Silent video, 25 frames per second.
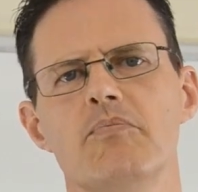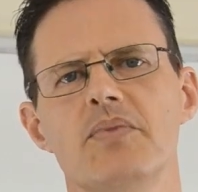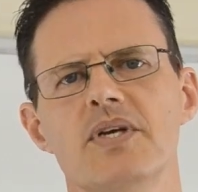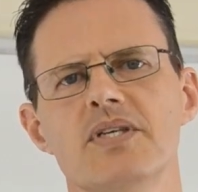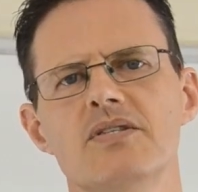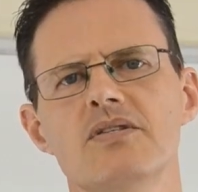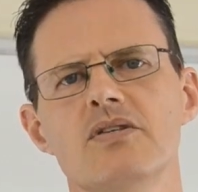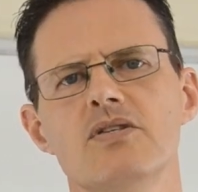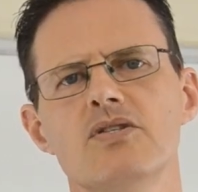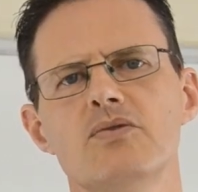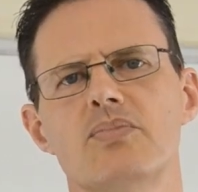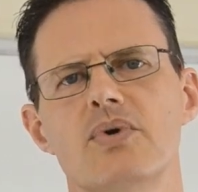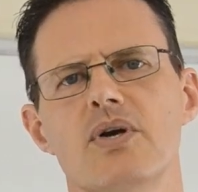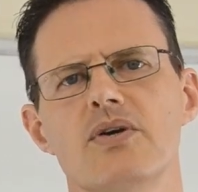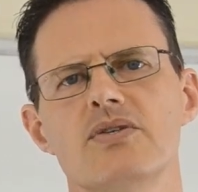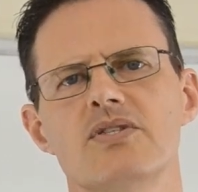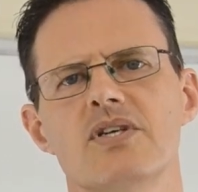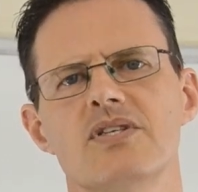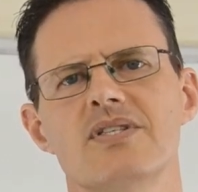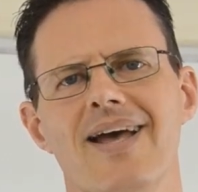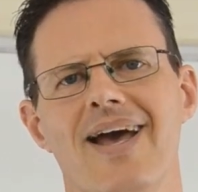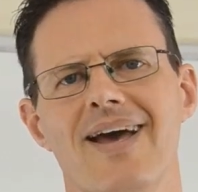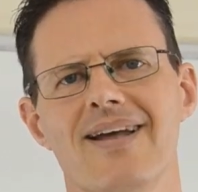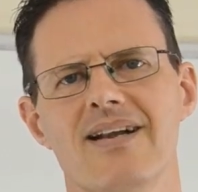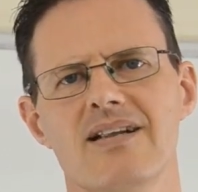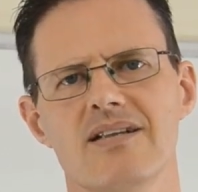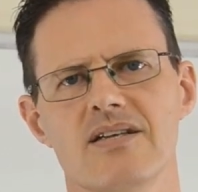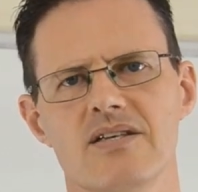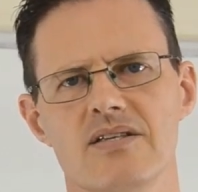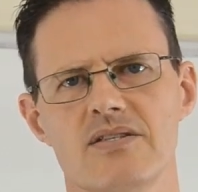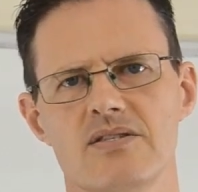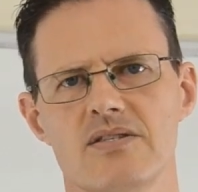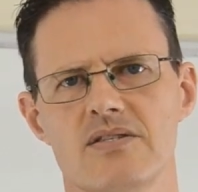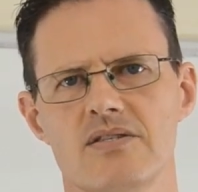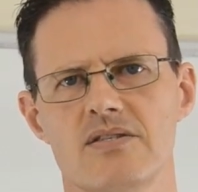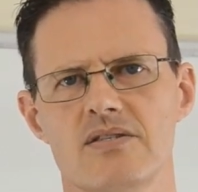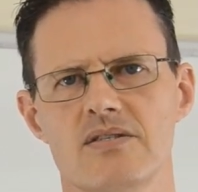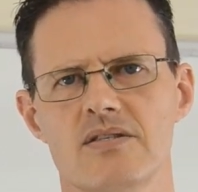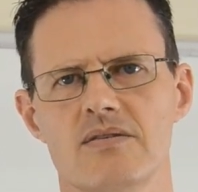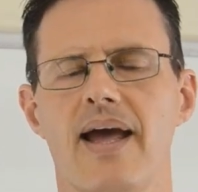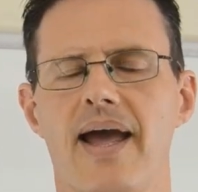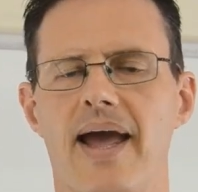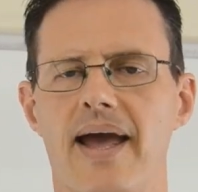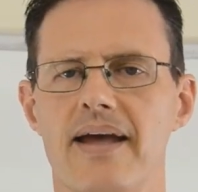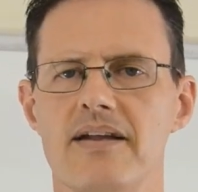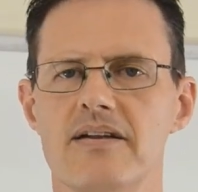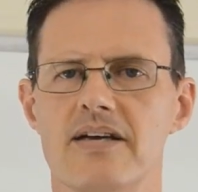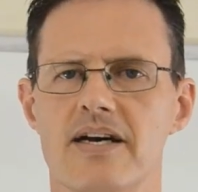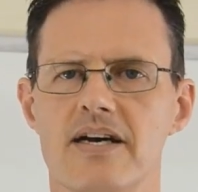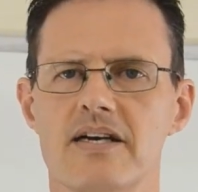business process analysts
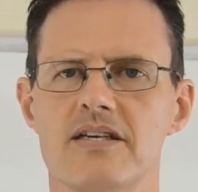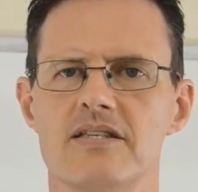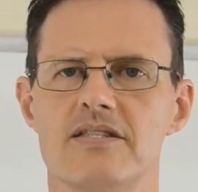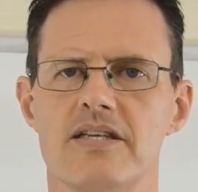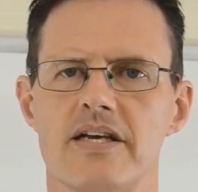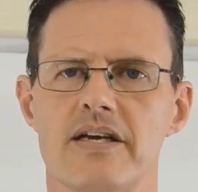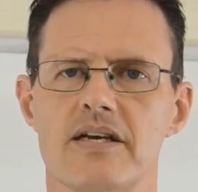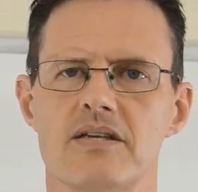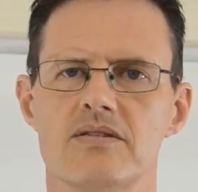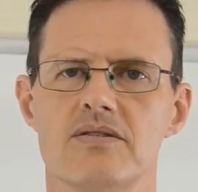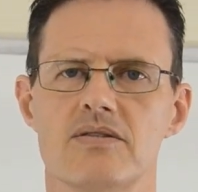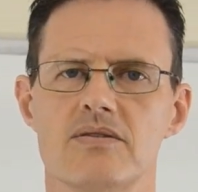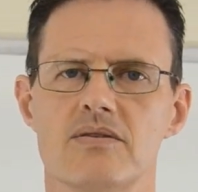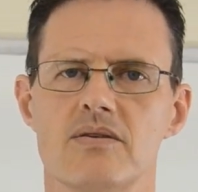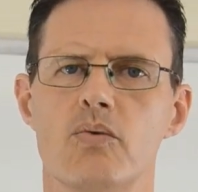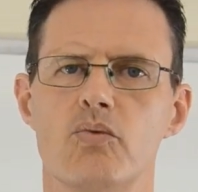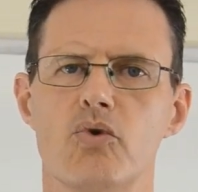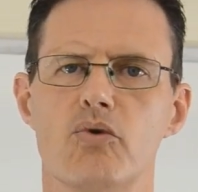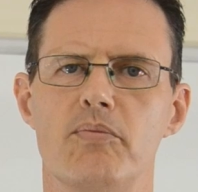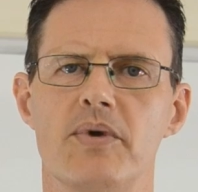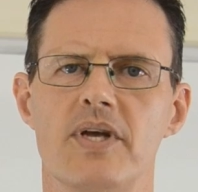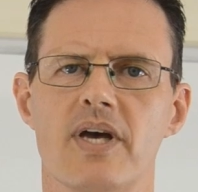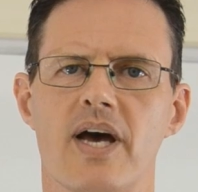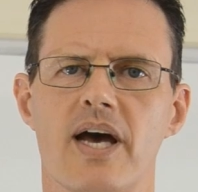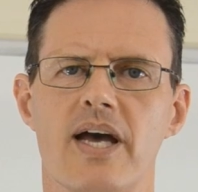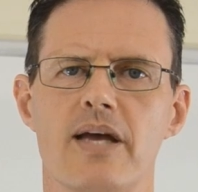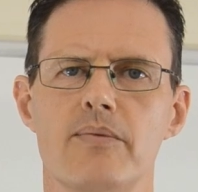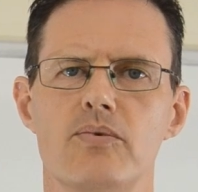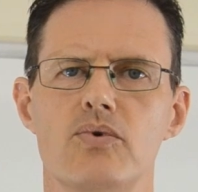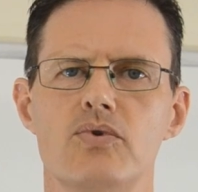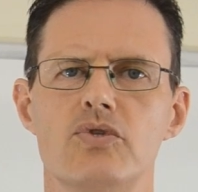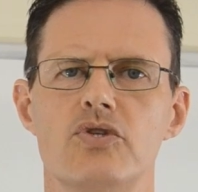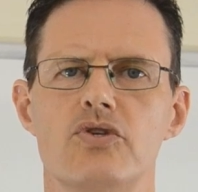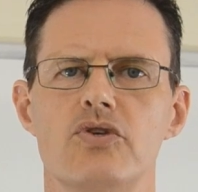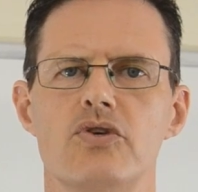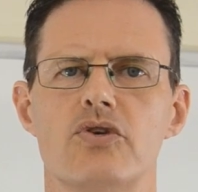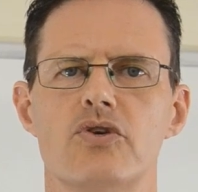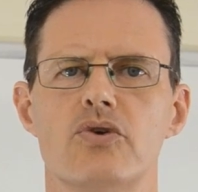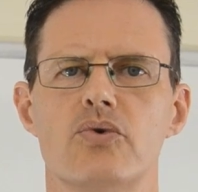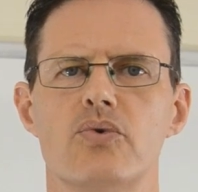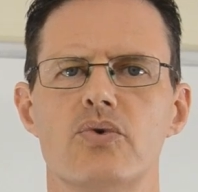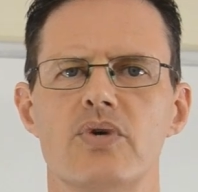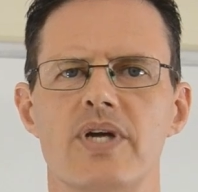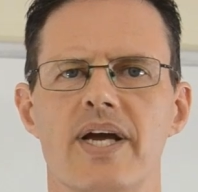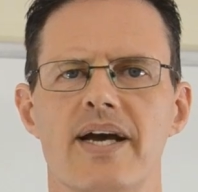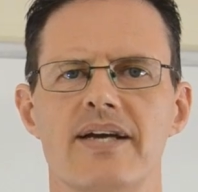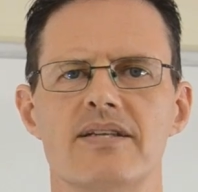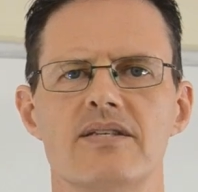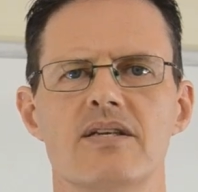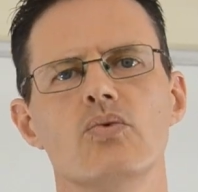and architects will be able to
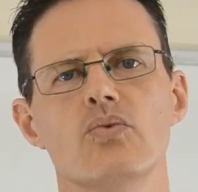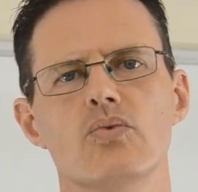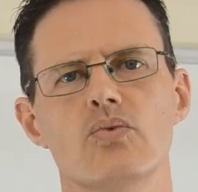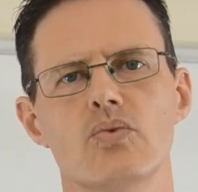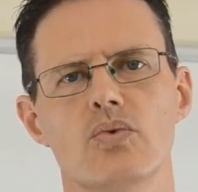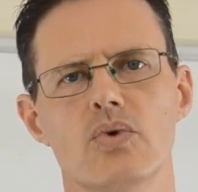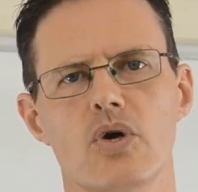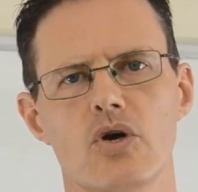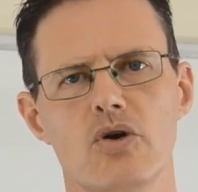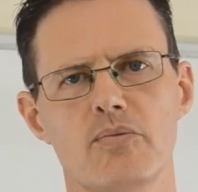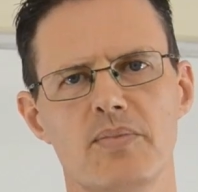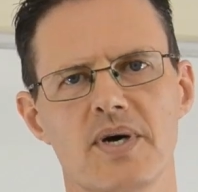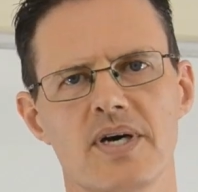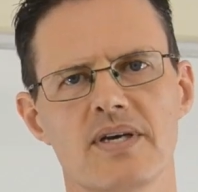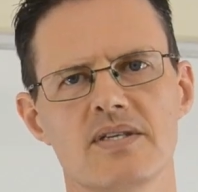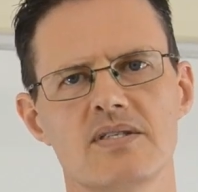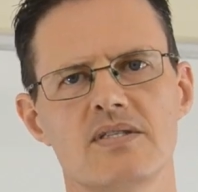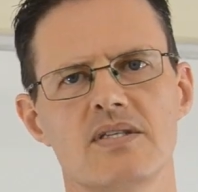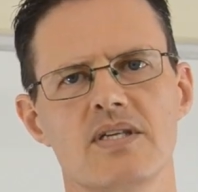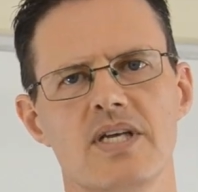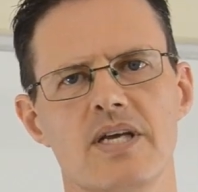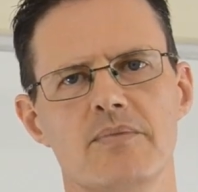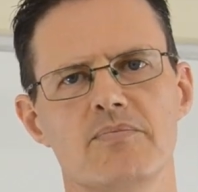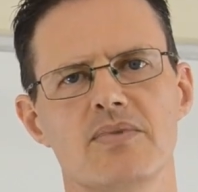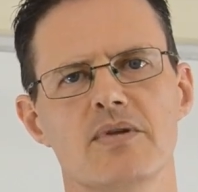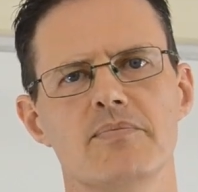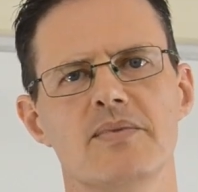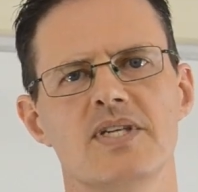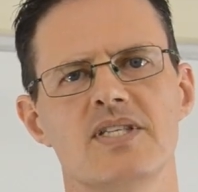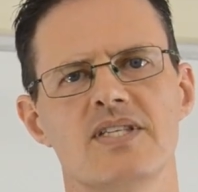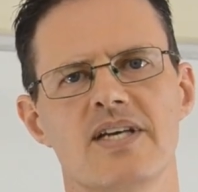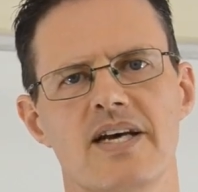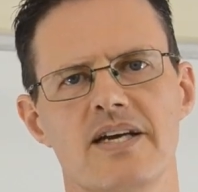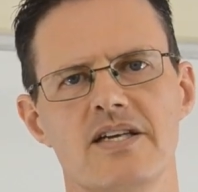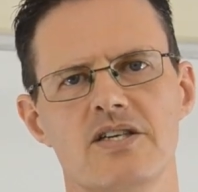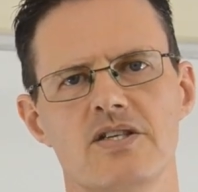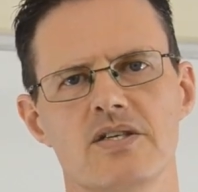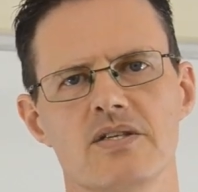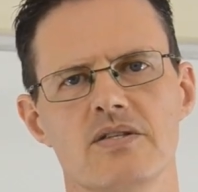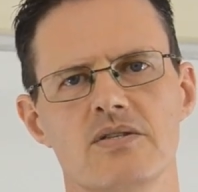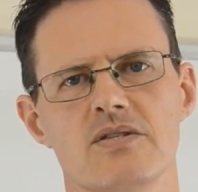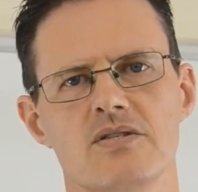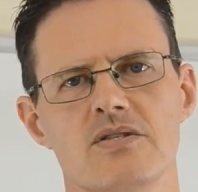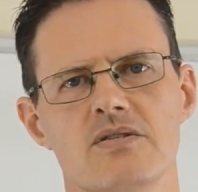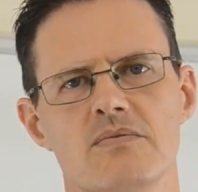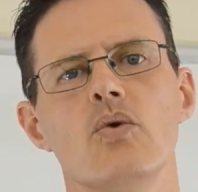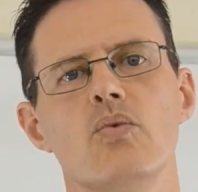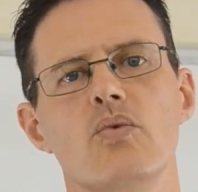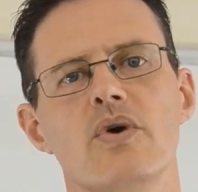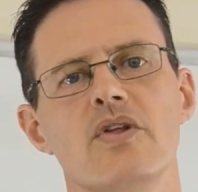create robust
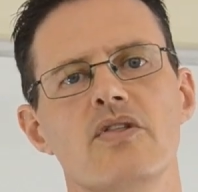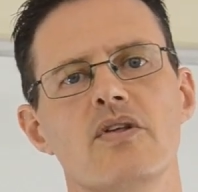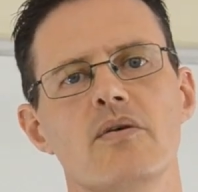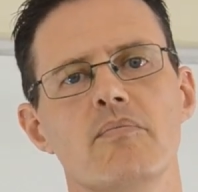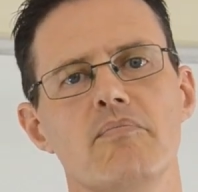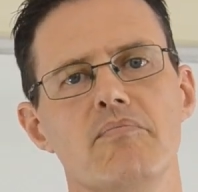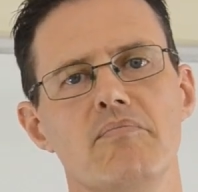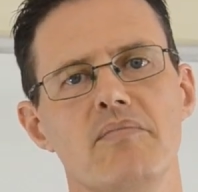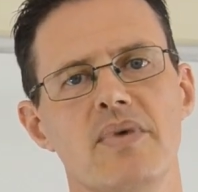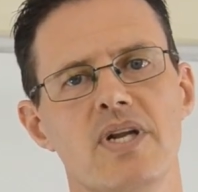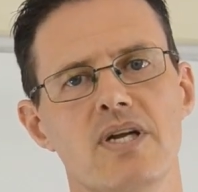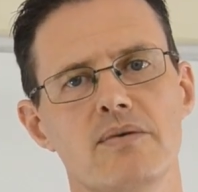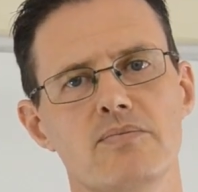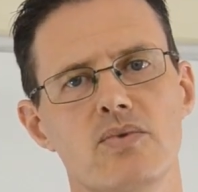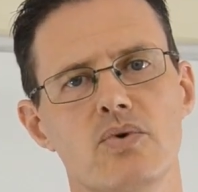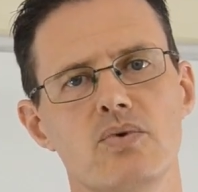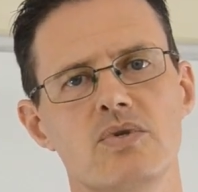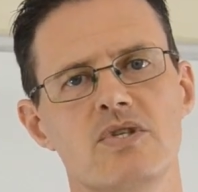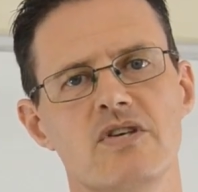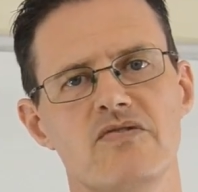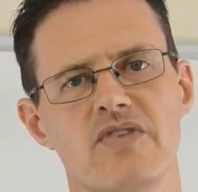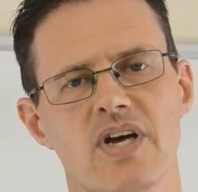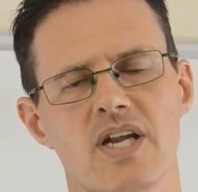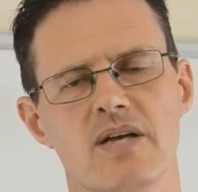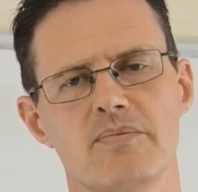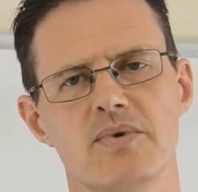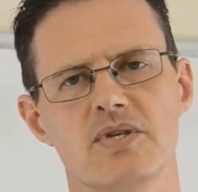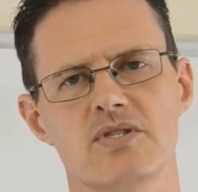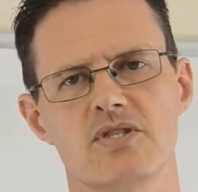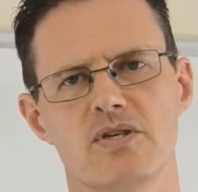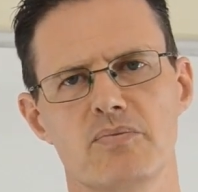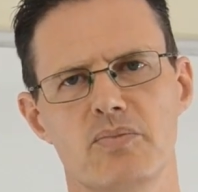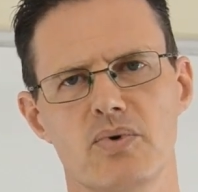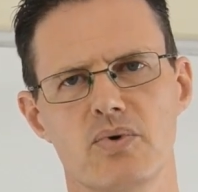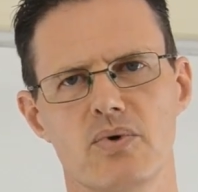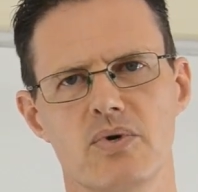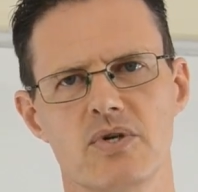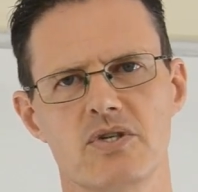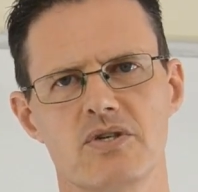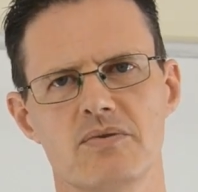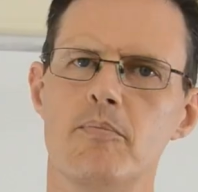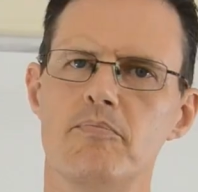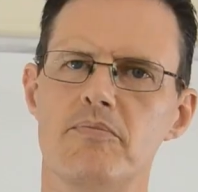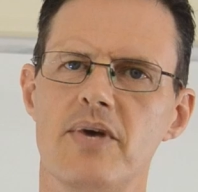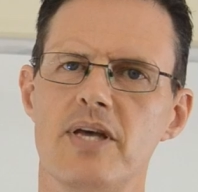implementations with minimal developer support.